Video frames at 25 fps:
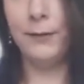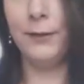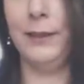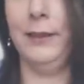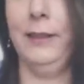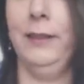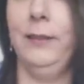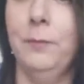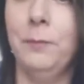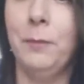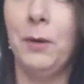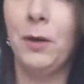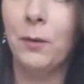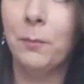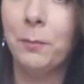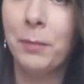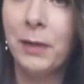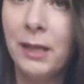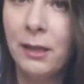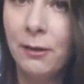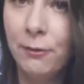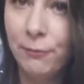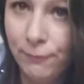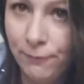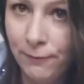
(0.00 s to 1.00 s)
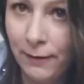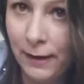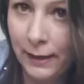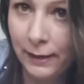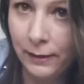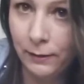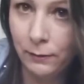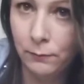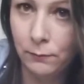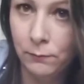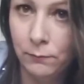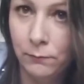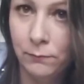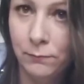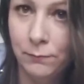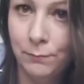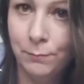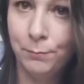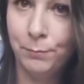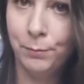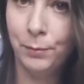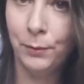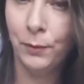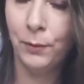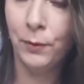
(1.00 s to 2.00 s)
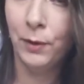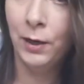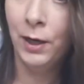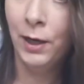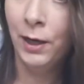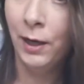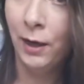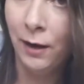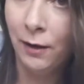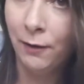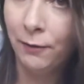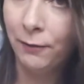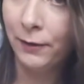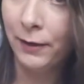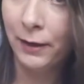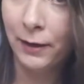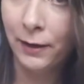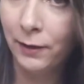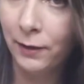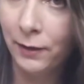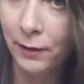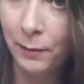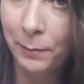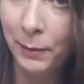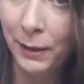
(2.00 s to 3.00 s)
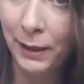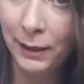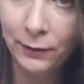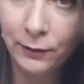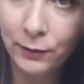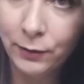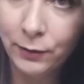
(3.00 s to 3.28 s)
think this might be a fail but I think I only paid